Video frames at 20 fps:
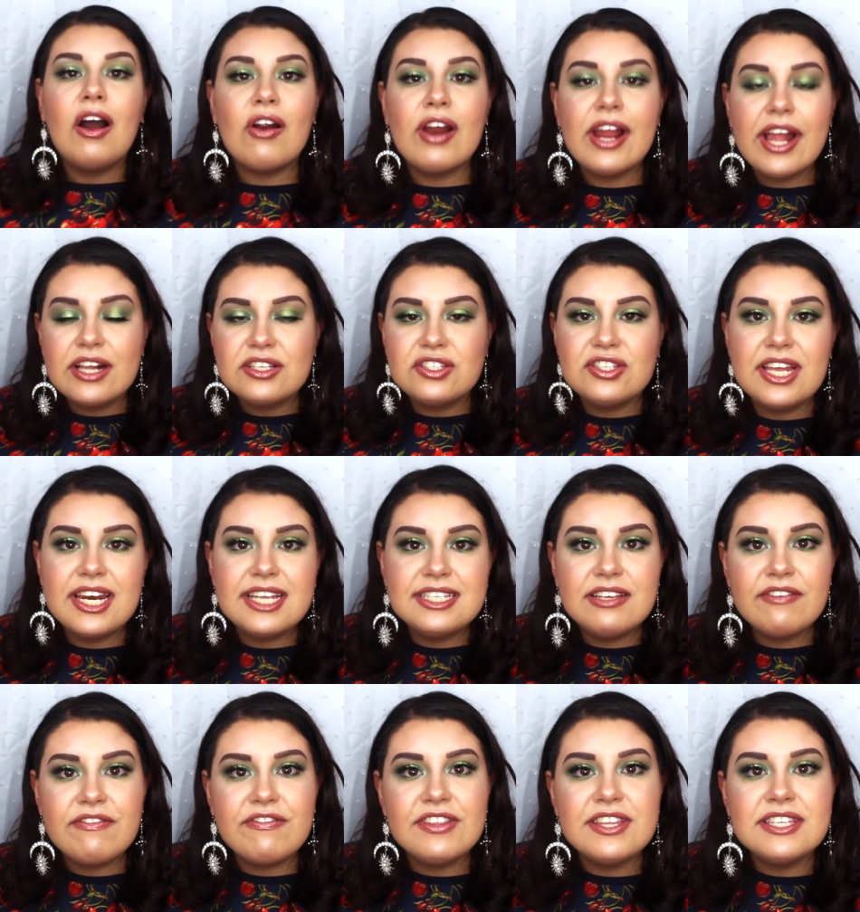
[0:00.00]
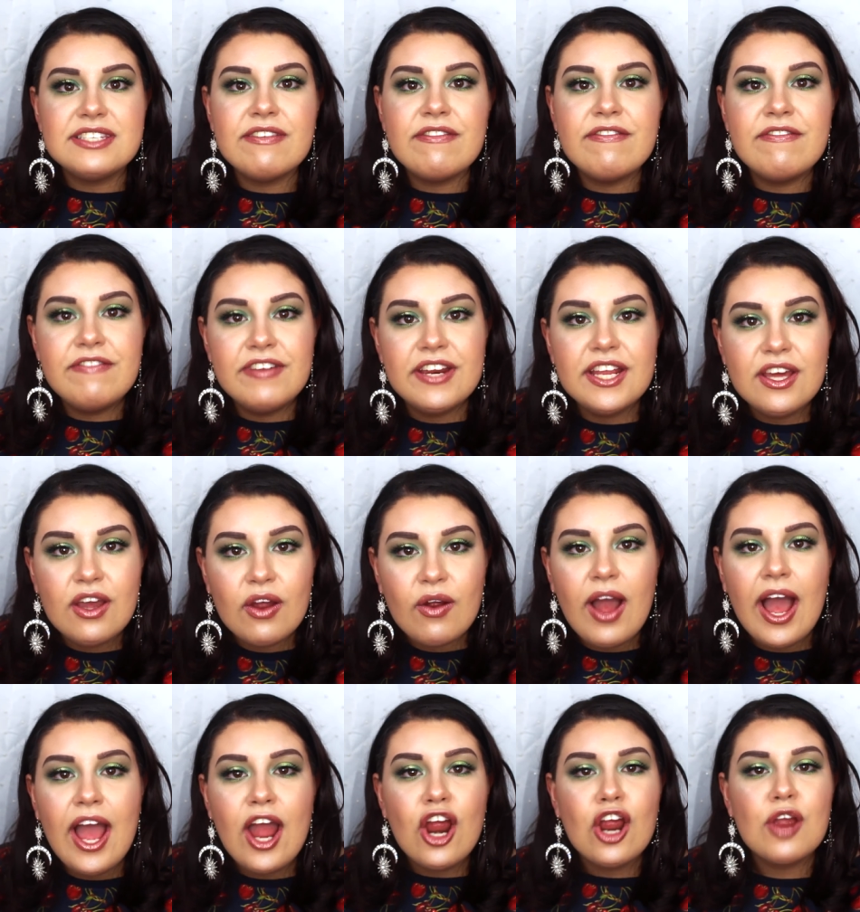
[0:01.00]
Alright, so that is it for this video.
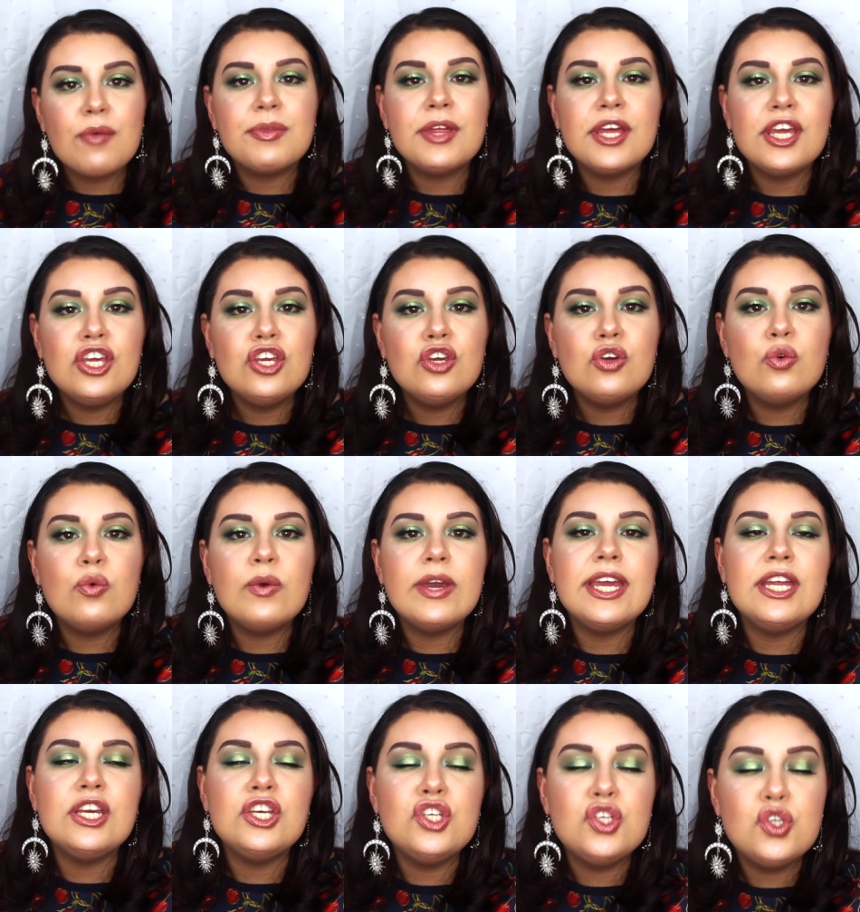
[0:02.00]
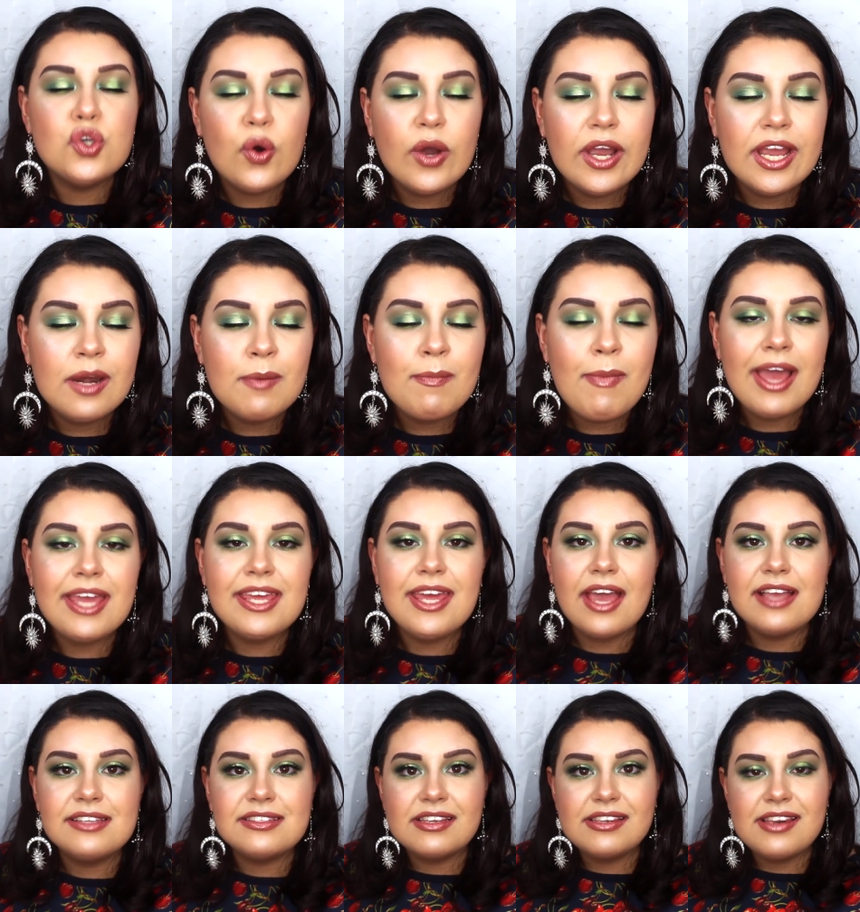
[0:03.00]
I hope that you enjoyed my
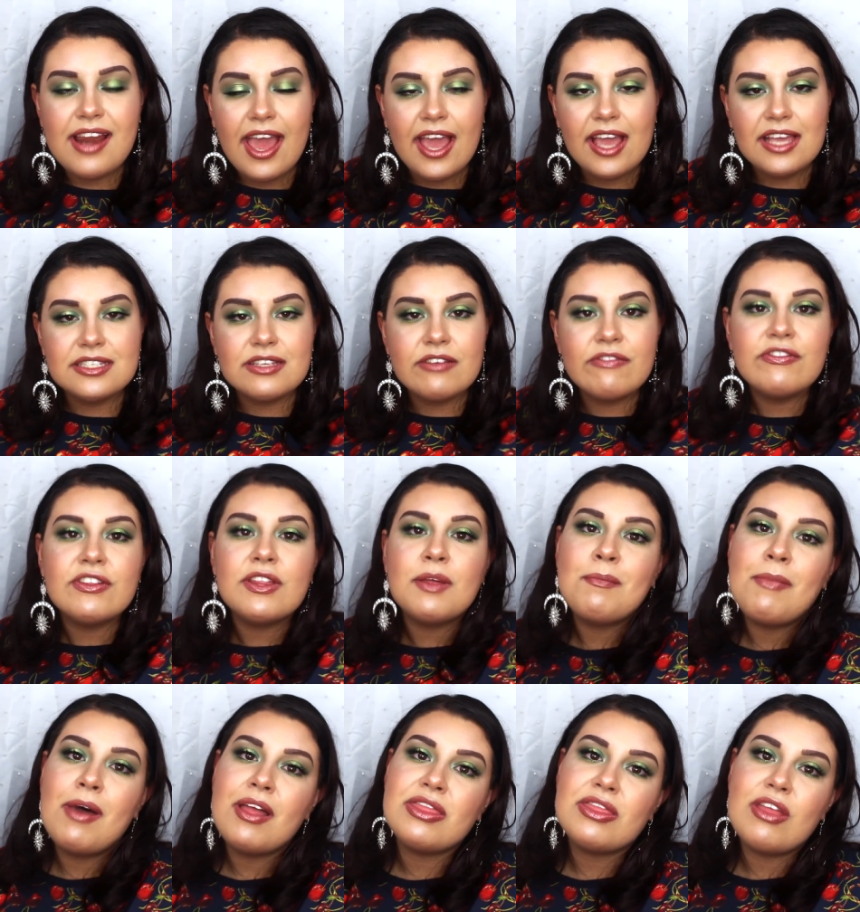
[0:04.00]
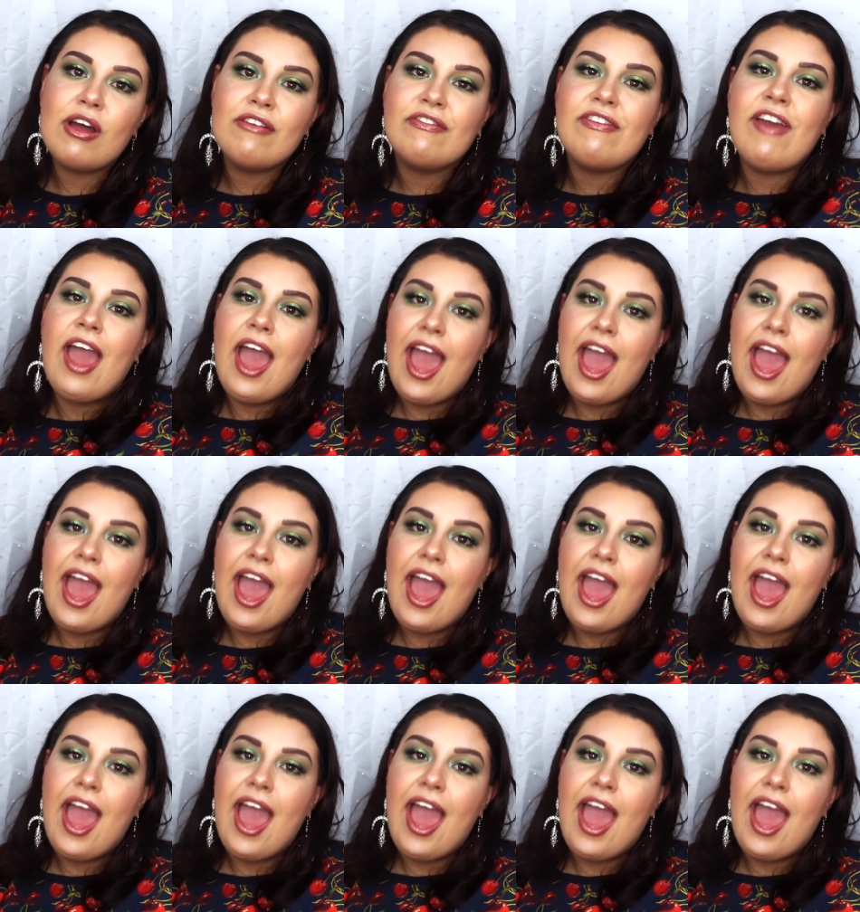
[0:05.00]
yays and nays for the month of